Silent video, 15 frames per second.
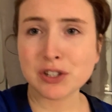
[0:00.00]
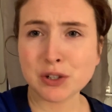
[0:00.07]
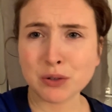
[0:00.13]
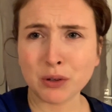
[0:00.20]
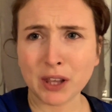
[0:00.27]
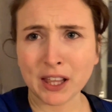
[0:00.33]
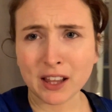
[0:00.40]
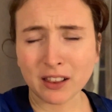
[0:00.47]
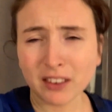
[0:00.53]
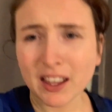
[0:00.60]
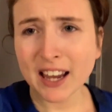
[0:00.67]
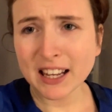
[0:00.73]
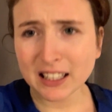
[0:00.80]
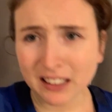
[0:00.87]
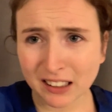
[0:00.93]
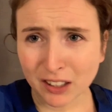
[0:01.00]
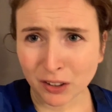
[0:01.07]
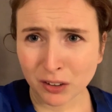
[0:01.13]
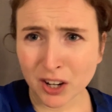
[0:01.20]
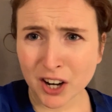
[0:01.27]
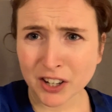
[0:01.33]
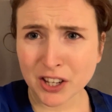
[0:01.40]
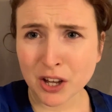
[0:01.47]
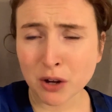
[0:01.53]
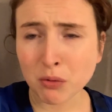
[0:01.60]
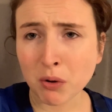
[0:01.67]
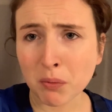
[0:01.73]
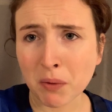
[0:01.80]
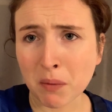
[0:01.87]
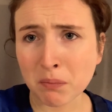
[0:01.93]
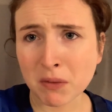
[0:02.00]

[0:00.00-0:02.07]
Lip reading: do like a light little cardio warm up,